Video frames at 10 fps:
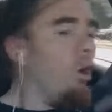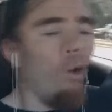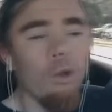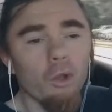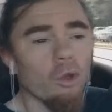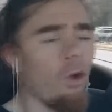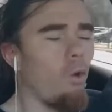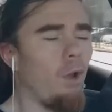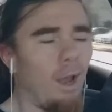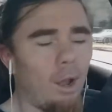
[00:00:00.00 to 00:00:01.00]
owning your
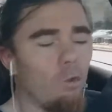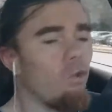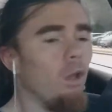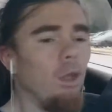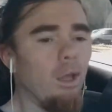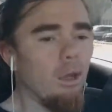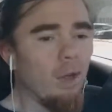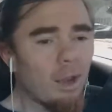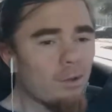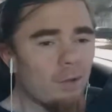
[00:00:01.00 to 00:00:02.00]
own house in a
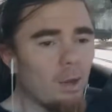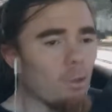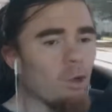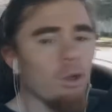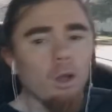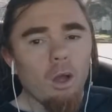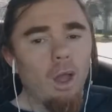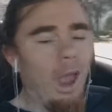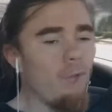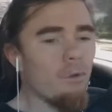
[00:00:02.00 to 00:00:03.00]
nice neighborhood,
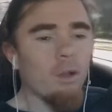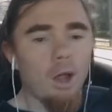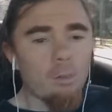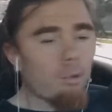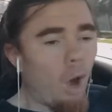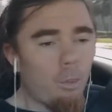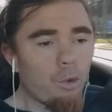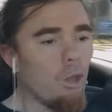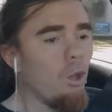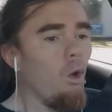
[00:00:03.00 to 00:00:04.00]
having a lot of
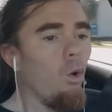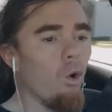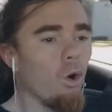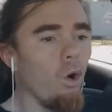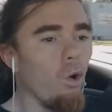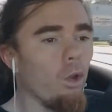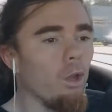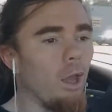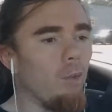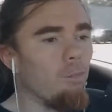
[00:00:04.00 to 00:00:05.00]
property, or
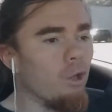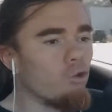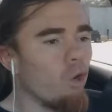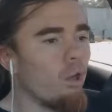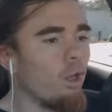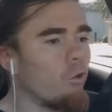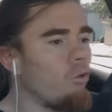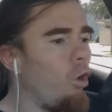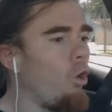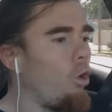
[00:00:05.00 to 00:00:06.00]
owning a big truck like this
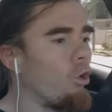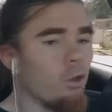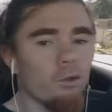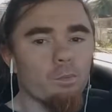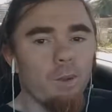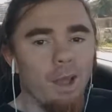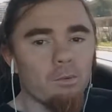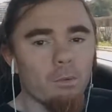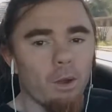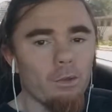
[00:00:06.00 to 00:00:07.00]
Toyota that's just passed
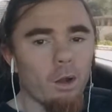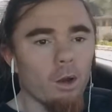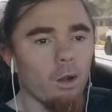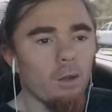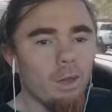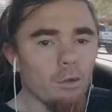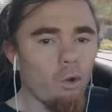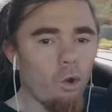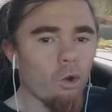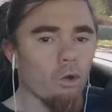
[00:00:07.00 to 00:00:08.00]
me right there, that
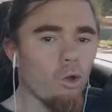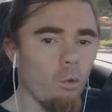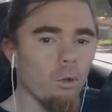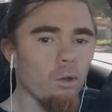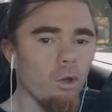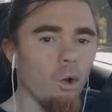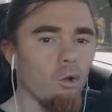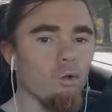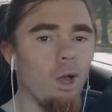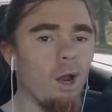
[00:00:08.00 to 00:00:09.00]
Toyota Tacoma. You know,
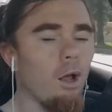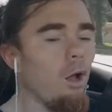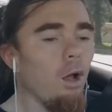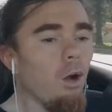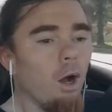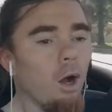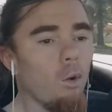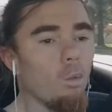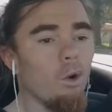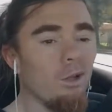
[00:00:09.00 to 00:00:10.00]
you
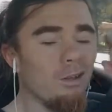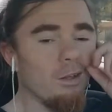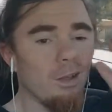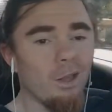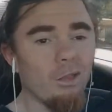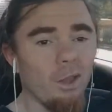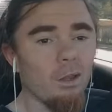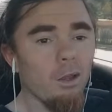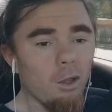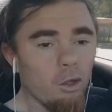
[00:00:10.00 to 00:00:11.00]
gotta realistically
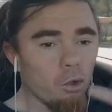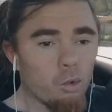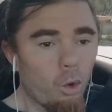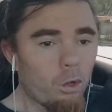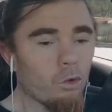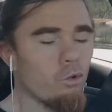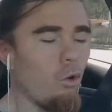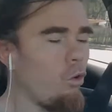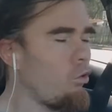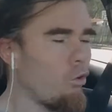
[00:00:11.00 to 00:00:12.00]
think, you're 20 years
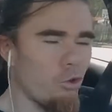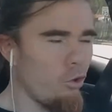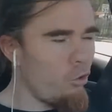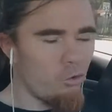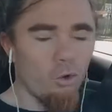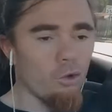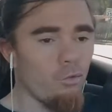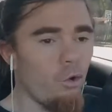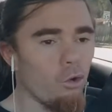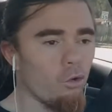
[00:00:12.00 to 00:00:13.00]
old, you're 30 years old, you're
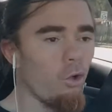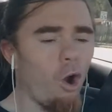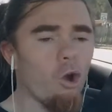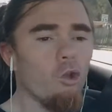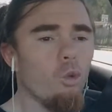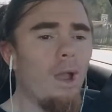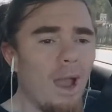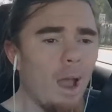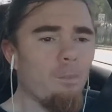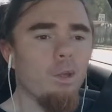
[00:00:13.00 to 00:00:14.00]
40 years old, are you
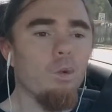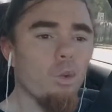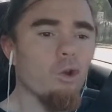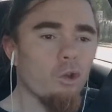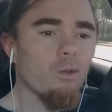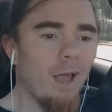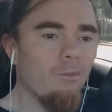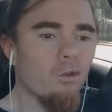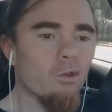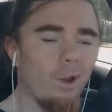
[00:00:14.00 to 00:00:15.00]
happy where your
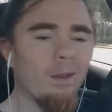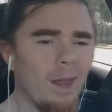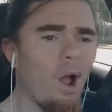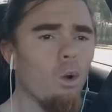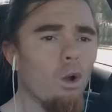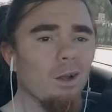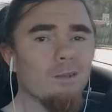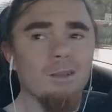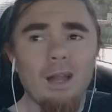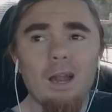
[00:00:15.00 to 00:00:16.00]
life is right now?
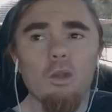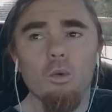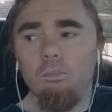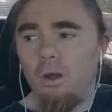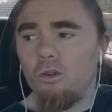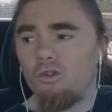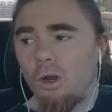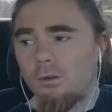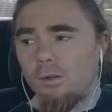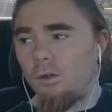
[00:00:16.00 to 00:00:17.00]
Because a lot of you mother
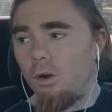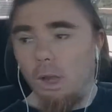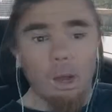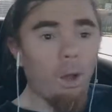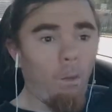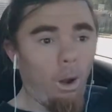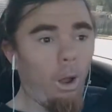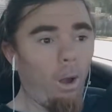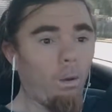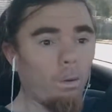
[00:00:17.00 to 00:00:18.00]
truckers out there are like,
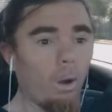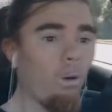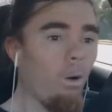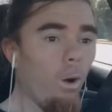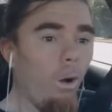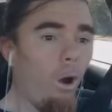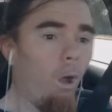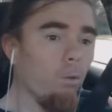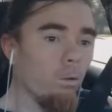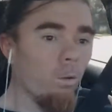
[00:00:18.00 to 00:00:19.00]
I don't care,
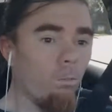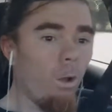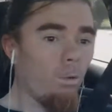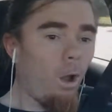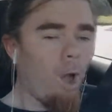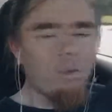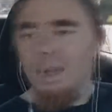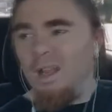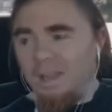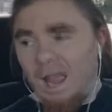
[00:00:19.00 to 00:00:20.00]
I'm just doing my job.
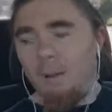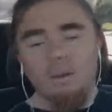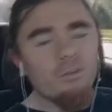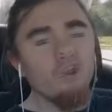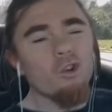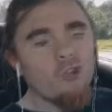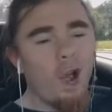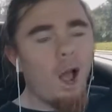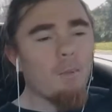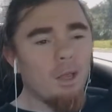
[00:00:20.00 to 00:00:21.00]
Yeah, but if your
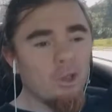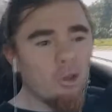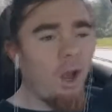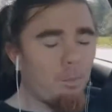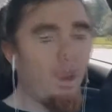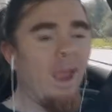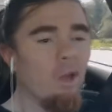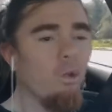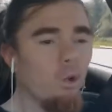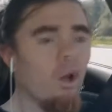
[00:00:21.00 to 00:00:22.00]
job is not
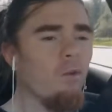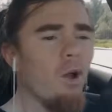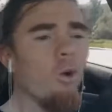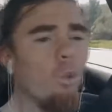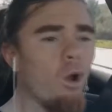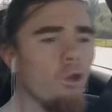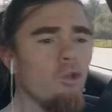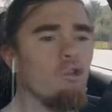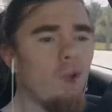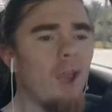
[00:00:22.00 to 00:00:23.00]
paying you enough, what are
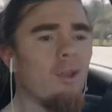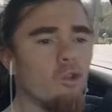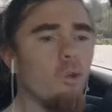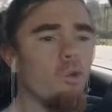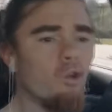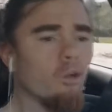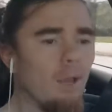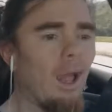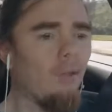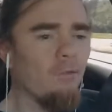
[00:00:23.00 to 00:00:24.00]
you trying to do with your
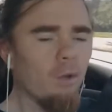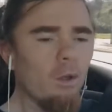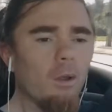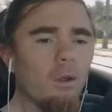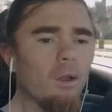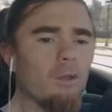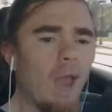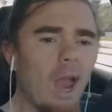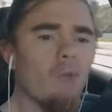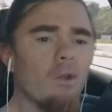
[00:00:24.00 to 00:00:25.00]
life? Because
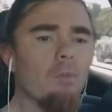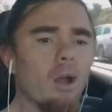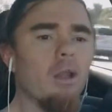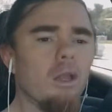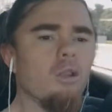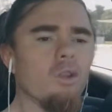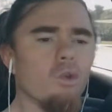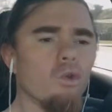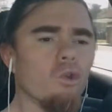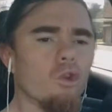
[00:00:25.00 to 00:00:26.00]
everybody needs to
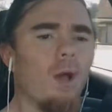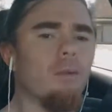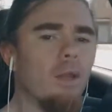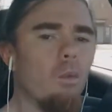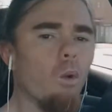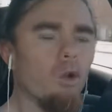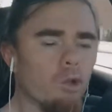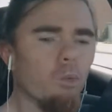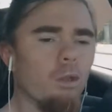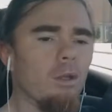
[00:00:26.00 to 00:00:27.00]
do the job that they want to
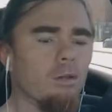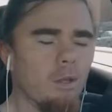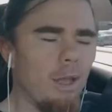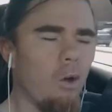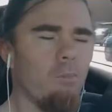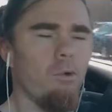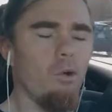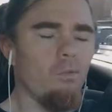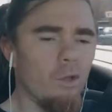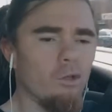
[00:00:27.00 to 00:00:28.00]
do, because then that would
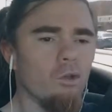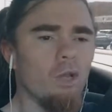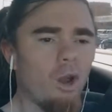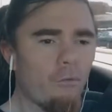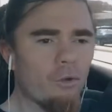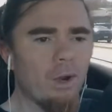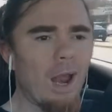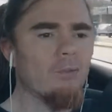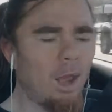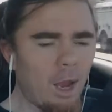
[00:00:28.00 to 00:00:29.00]
motivate you to get off your
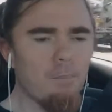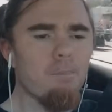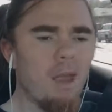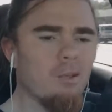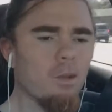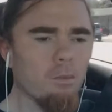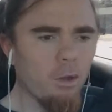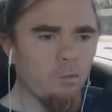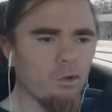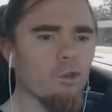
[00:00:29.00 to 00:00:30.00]
ass and make something
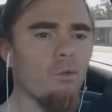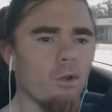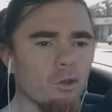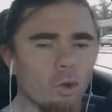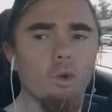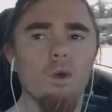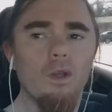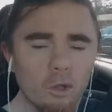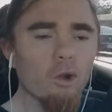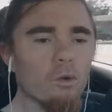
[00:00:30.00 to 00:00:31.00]
of yourself and do
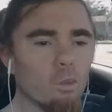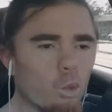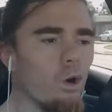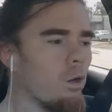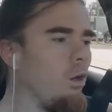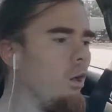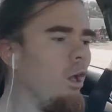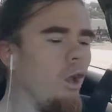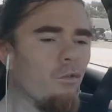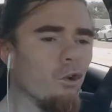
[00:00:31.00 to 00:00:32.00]
your work.
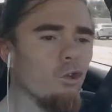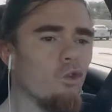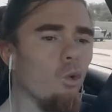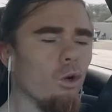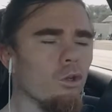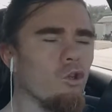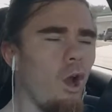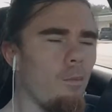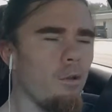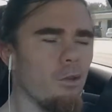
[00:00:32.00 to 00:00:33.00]
If you're just doing a
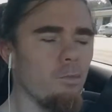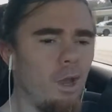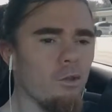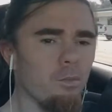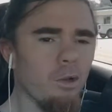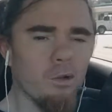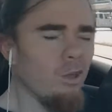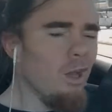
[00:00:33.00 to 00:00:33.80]
job because it pays the bills,